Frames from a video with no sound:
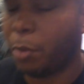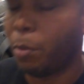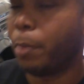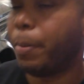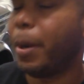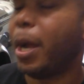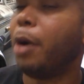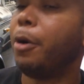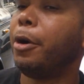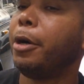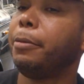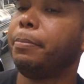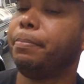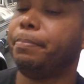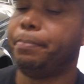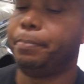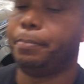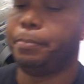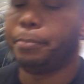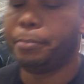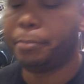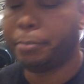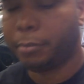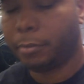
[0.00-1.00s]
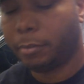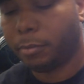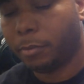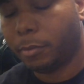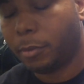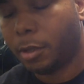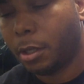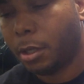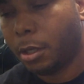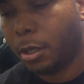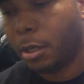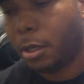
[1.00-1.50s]
more power.
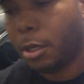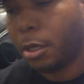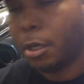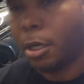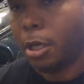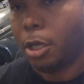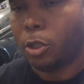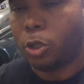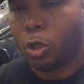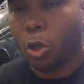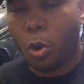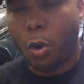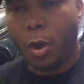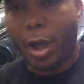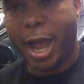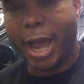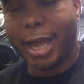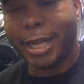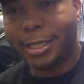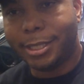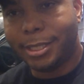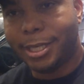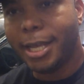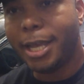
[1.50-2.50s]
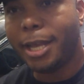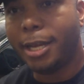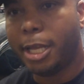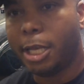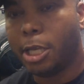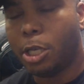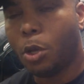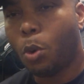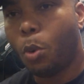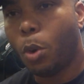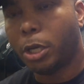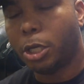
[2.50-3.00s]
So ideally,
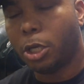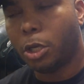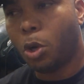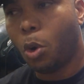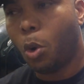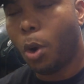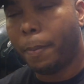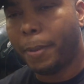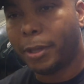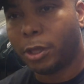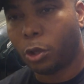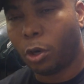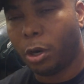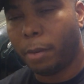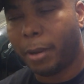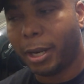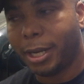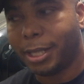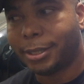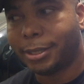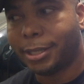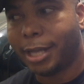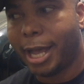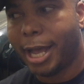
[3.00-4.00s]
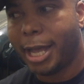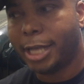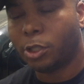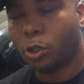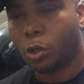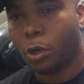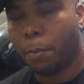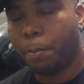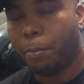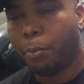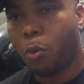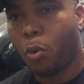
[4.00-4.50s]
you want to go up in throttle body size
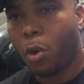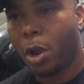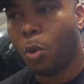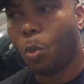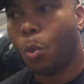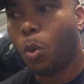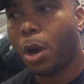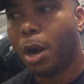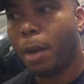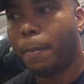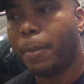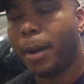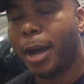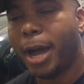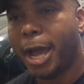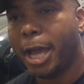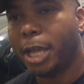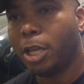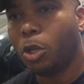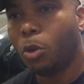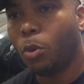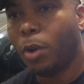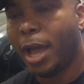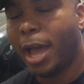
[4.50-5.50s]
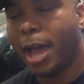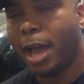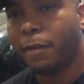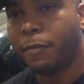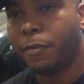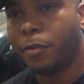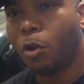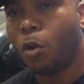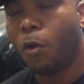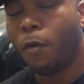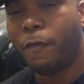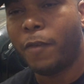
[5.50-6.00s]
to a point whereby you
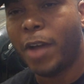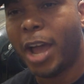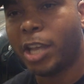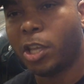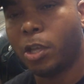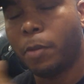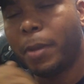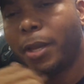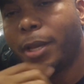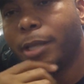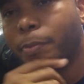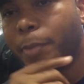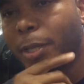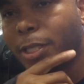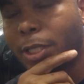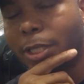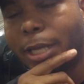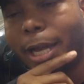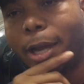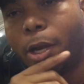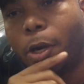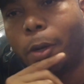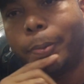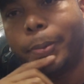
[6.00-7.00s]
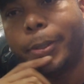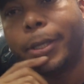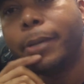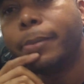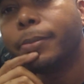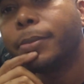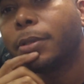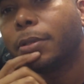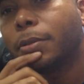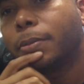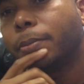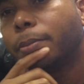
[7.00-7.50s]
have no vacuum, especially in high
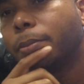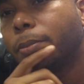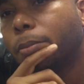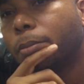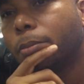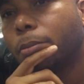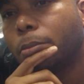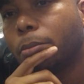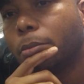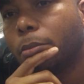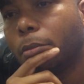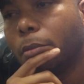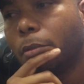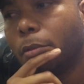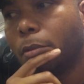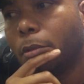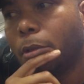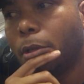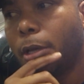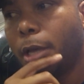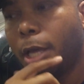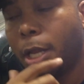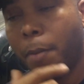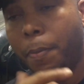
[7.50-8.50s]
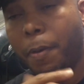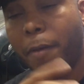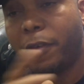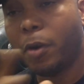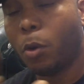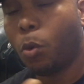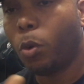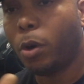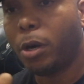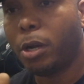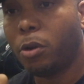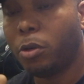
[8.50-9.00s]
RPMs. In a
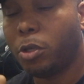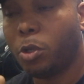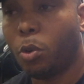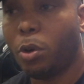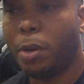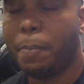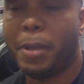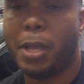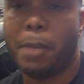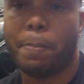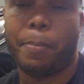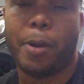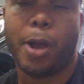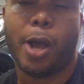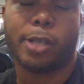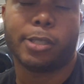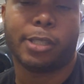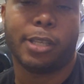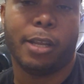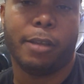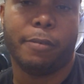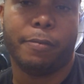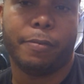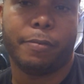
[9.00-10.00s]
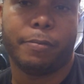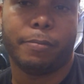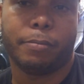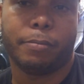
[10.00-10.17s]
perfect world, you want to be in positive,